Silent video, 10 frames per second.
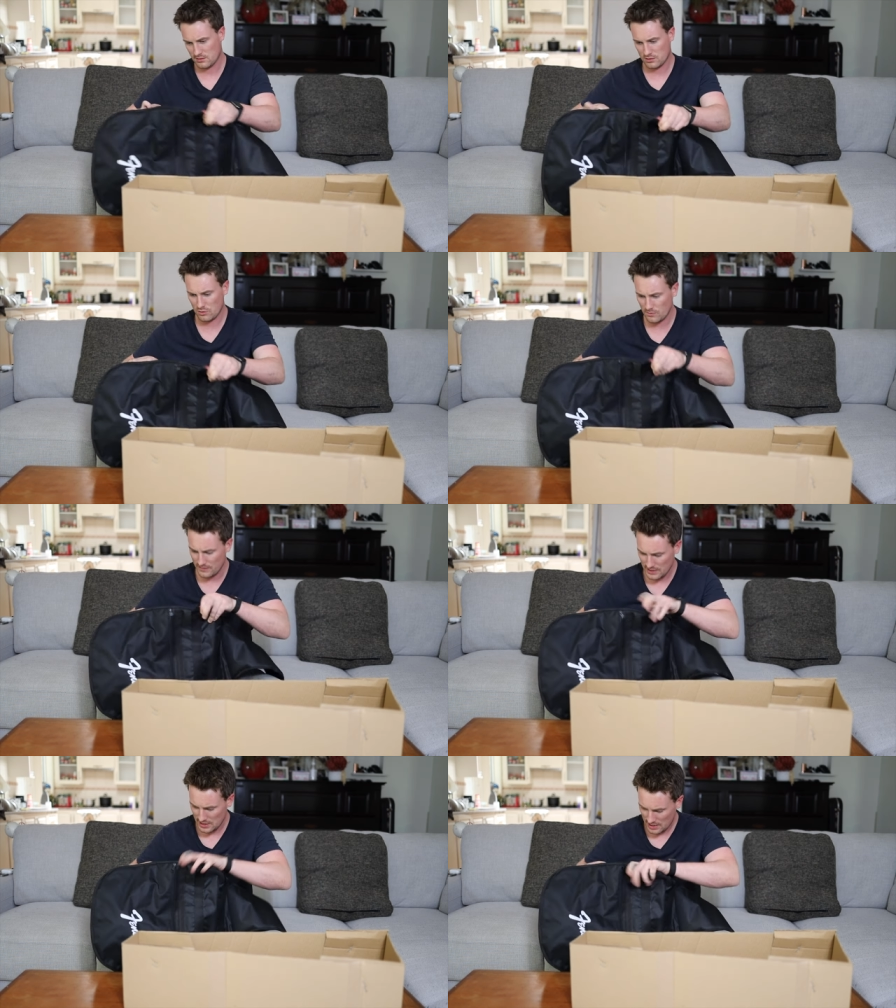Cool.
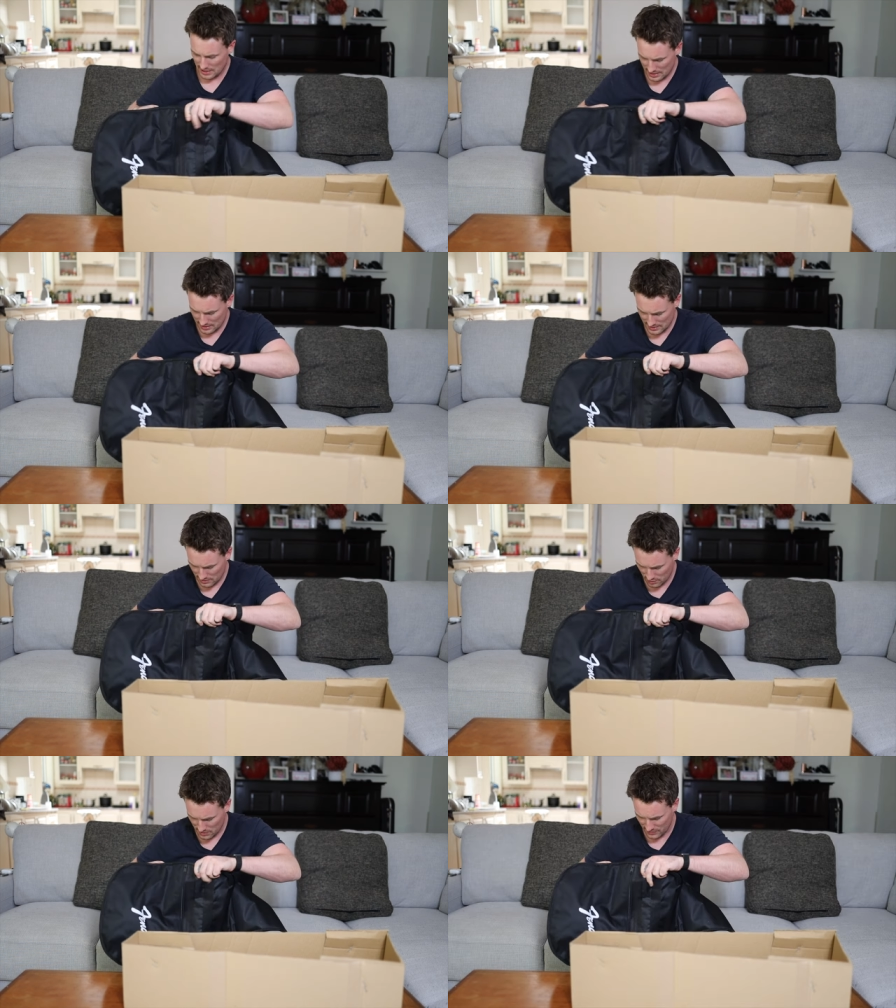And there's a
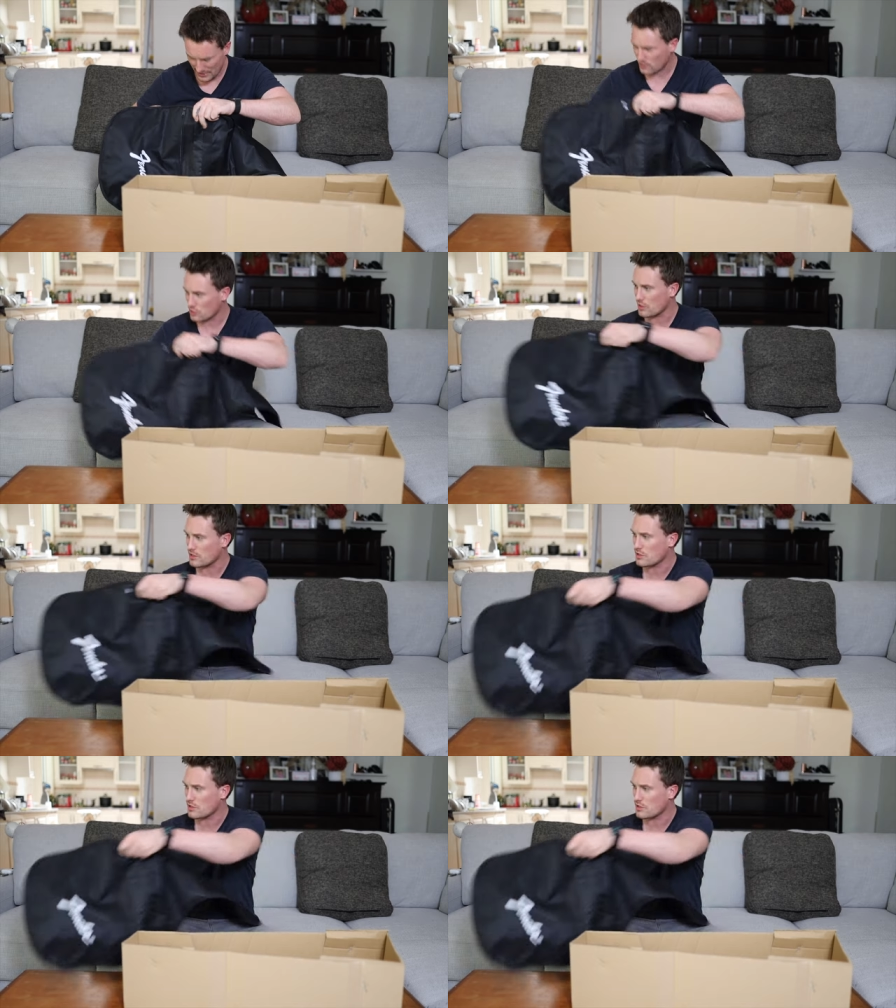little bit of extra